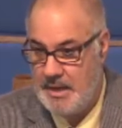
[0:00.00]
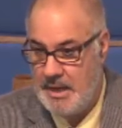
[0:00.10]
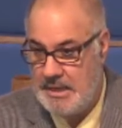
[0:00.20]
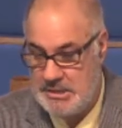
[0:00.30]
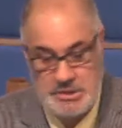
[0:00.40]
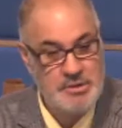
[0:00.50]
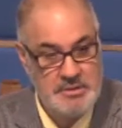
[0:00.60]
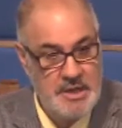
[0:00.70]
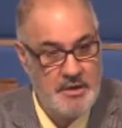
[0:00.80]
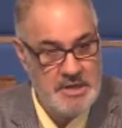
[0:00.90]
And he stood
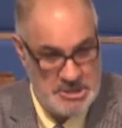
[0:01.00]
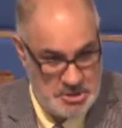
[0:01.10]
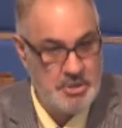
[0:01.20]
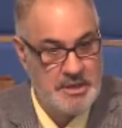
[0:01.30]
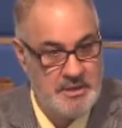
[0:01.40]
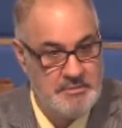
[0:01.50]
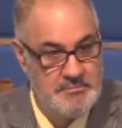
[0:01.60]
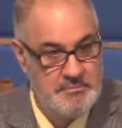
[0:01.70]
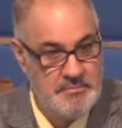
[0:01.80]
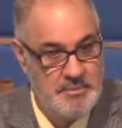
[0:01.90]
there and he took it
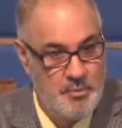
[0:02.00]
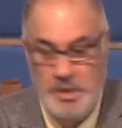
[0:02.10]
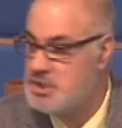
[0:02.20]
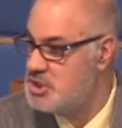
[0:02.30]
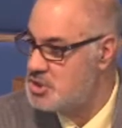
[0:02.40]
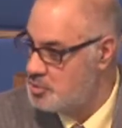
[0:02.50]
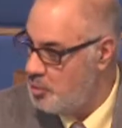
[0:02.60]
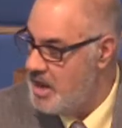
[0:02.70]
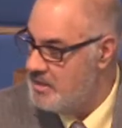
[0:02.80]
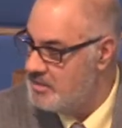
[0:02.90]
with
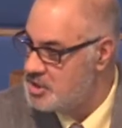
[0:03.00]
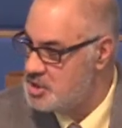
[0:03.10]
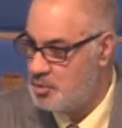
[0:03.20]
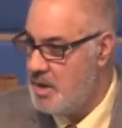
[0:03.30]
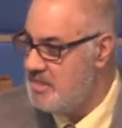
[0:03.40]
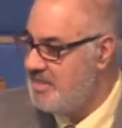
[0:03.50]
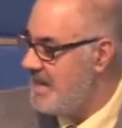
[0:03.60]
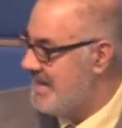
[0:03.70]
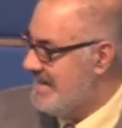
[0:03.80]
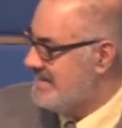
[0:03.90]
strength, a strength
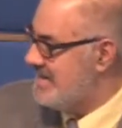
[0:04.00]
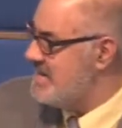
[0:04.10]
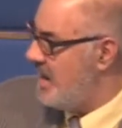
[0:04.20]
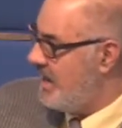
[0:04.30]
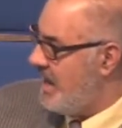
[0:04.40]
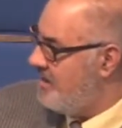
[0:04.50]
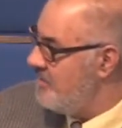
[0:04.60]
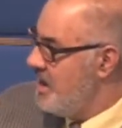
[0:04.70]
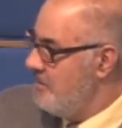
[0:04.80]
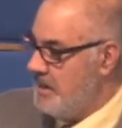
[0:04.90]
that he did not
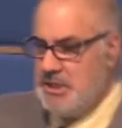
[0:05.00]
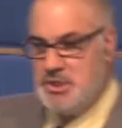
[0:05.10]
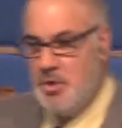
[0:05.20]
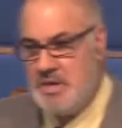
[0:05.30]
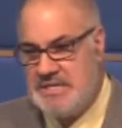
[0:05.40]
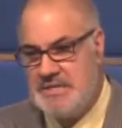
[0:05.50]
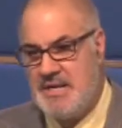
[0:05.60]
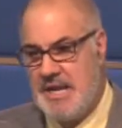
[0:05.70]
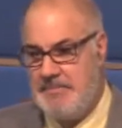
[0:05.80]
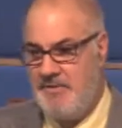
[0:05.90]
have. Because you know what he did the
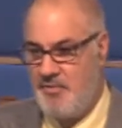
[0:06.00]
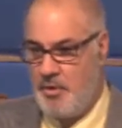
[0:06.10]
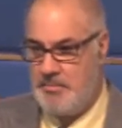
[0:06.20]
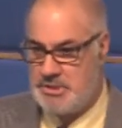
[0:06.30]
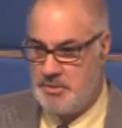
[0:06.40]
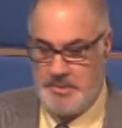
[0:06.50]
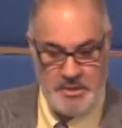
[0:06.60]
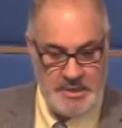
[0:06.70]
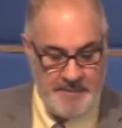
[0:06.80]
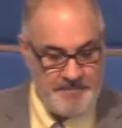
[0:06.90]
night before, Mr.
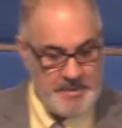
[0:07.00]
Bilney?